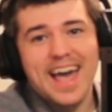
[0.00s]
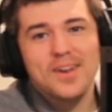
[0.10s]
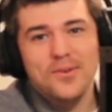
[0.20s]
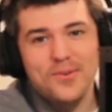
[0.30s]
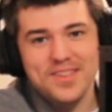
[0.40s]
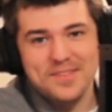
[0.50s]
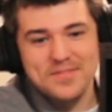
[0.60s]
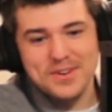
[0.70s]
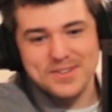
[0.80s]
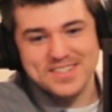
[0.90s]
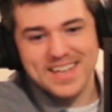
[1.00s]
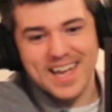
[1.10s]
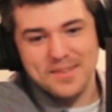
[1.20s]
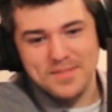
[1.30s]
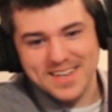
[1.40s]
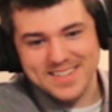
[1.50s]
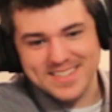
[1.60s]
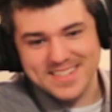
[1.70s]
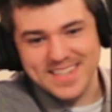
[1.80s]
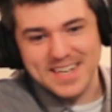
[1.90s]
or the computer's just dying because it's a
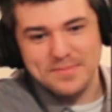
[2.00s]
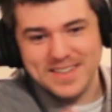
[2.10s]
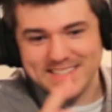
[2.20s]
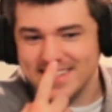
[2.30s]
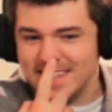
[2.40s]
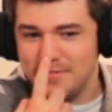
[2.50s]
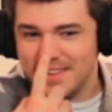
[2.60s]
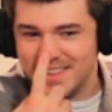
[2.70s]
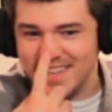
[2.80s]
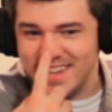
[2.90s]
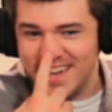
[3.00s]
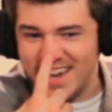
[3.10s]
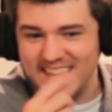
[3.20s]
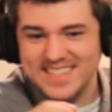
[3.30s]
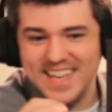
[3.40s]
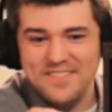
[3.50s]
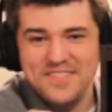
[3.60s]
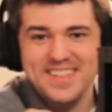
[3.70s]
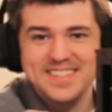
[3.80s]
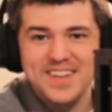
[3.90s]
dick. Because I definitely
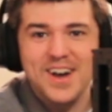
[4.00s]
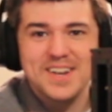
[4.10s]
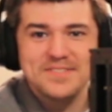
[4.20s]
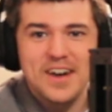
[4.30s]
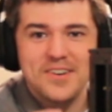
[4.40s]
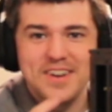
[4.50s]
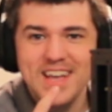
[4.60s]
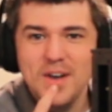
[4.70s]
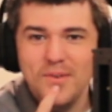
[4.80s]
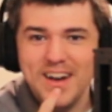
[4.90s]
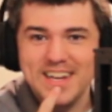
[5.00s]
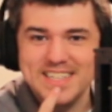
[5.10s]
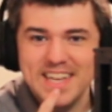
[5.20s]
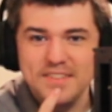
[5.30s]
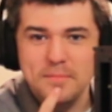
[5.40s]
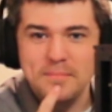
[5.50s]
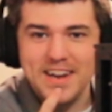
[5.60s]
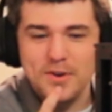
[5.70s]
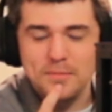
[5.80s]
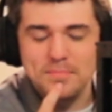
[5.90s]
talked about wanting to save up money to
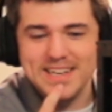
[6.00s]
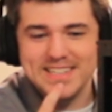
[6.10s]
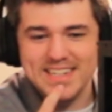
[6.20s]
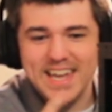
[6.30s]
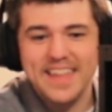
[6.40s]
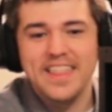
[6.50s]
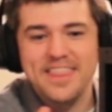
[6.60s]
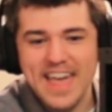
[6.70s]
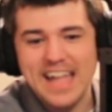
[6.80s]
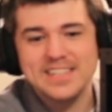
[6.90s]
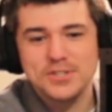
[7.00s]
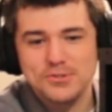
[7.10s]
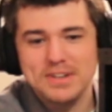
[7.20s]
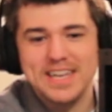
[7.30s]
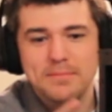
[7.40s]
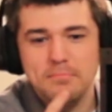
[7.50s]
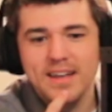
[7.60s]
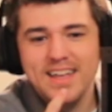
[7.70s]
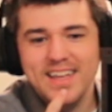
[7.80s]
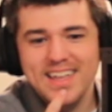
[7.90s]
replace it, and then that stream,
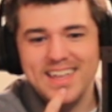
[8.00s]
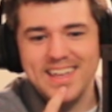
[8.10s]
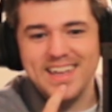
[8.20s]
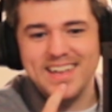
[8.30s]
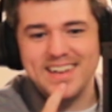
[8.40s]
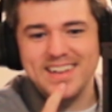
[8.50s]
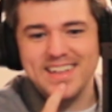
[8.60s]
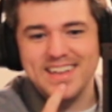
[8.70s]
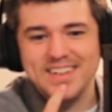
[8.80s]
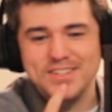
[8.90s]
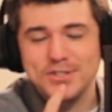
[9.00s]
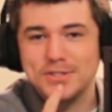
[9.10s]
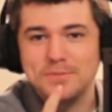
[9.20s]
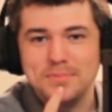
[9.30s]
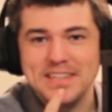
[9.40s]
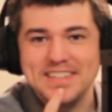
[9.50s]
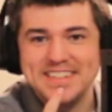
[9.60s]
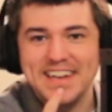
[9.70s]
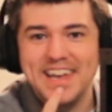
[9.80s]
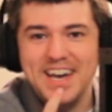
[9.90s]
it just completely
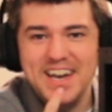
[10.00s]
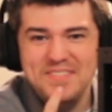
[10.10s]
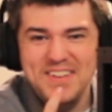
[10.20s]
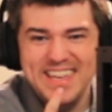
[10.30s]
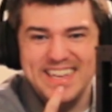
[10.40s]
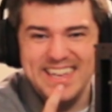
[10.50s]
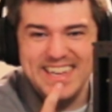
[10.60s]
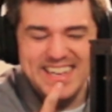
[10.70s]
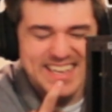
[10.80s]
died on me.